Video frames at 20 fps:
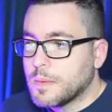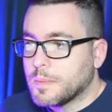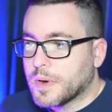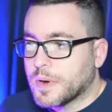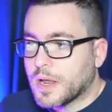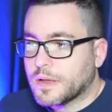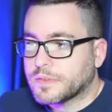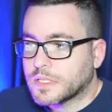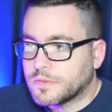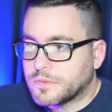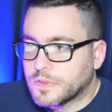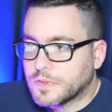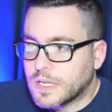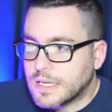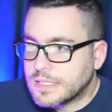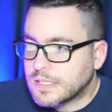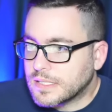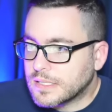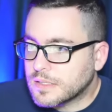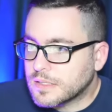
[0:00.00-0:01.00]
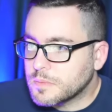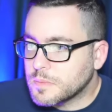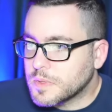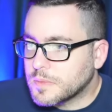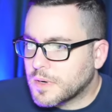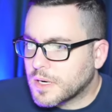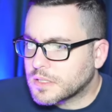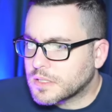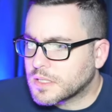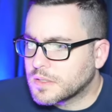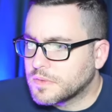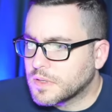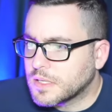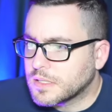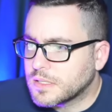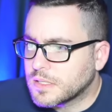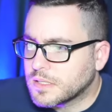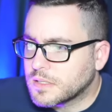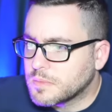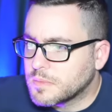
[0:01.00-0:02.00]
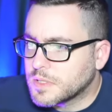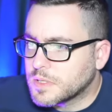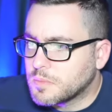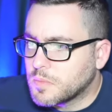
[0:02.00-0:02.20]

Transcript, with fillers: Minovsky Flight System. The Minovsky Flight System is